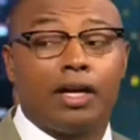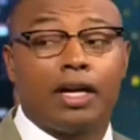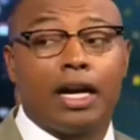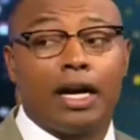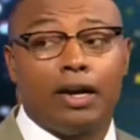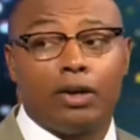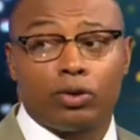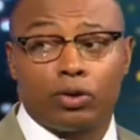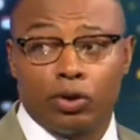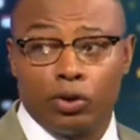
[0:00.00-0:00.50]

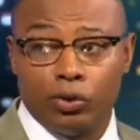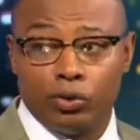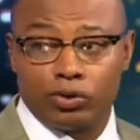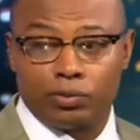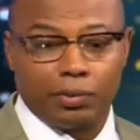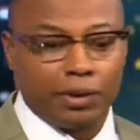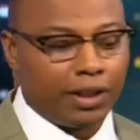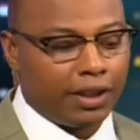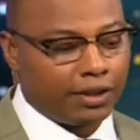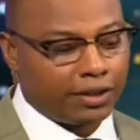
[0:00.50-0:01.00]
Kyle
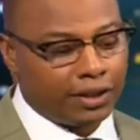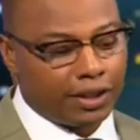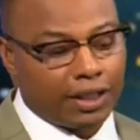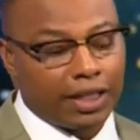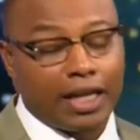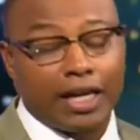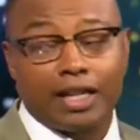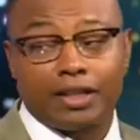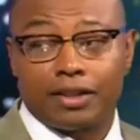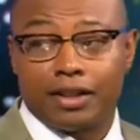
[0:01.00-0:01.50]
Kuzma is the
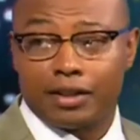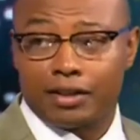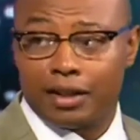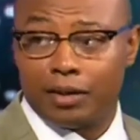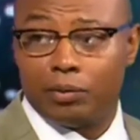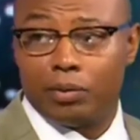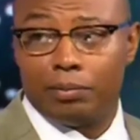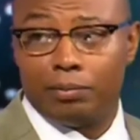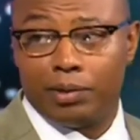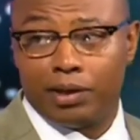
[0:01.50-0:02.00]
guy I think
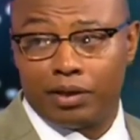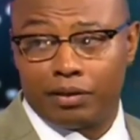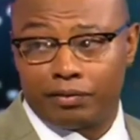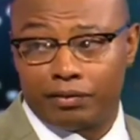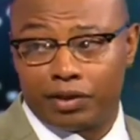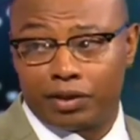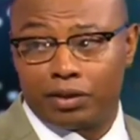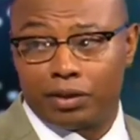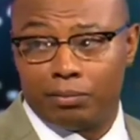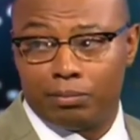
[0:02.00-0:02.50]
that will
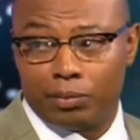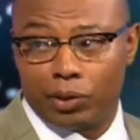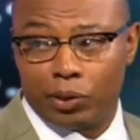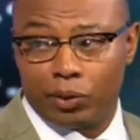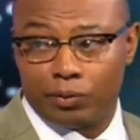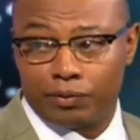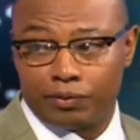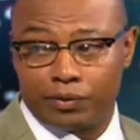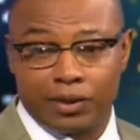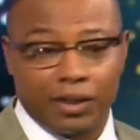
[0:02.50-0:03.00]
benefit the
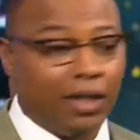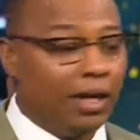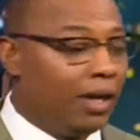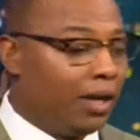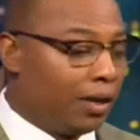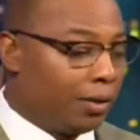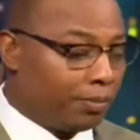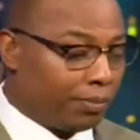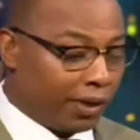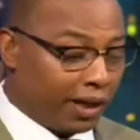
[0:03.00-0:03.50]
most
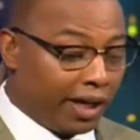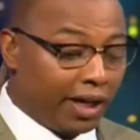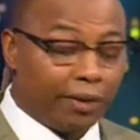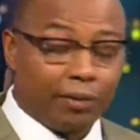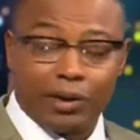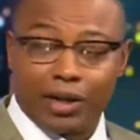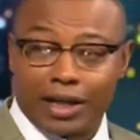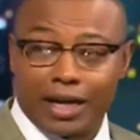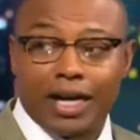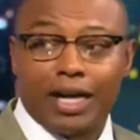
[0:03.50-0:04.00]

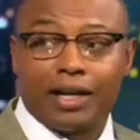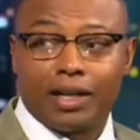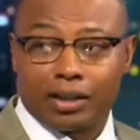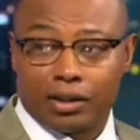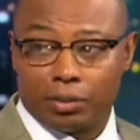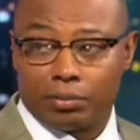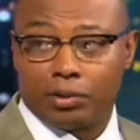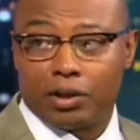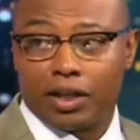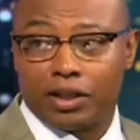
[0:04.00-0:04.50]
playing with a guy
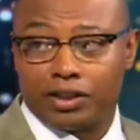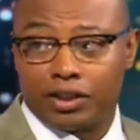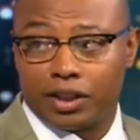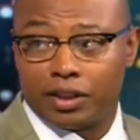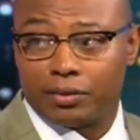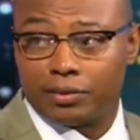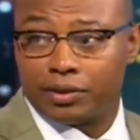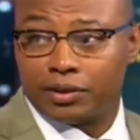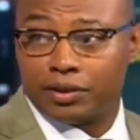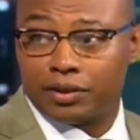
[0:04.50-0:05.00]
like LeBron
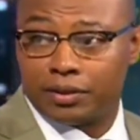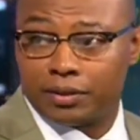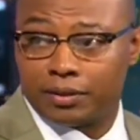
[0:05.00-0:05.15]
James.